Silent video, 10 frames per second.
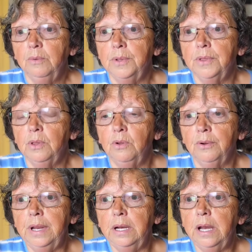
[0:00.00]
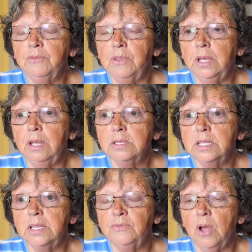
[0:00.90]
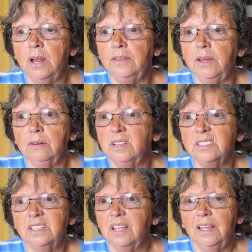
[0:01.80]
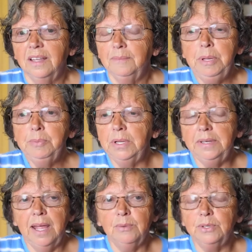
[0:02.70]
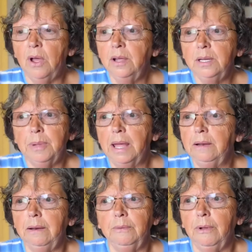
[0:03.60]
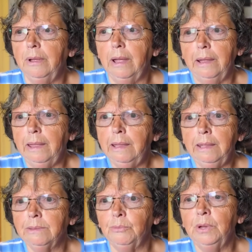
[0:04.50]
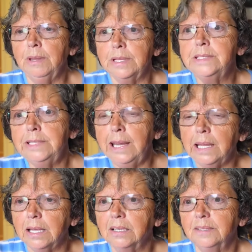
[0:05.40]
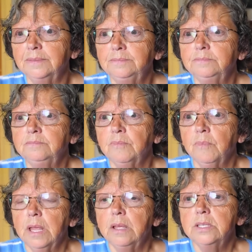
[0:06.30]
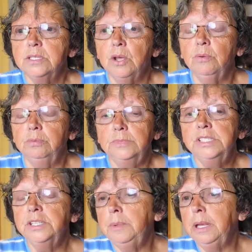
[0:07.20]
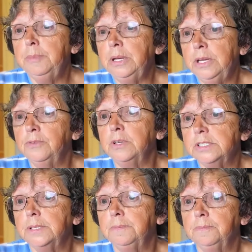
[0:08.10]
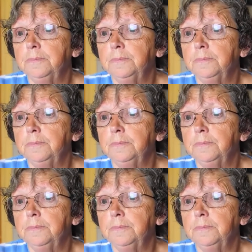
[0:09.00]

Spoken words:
with the chlorine and everything else that they've got in there, because people in town were talking about it and I'm going, I can't get rid of the stink. So it's going to make a big difference.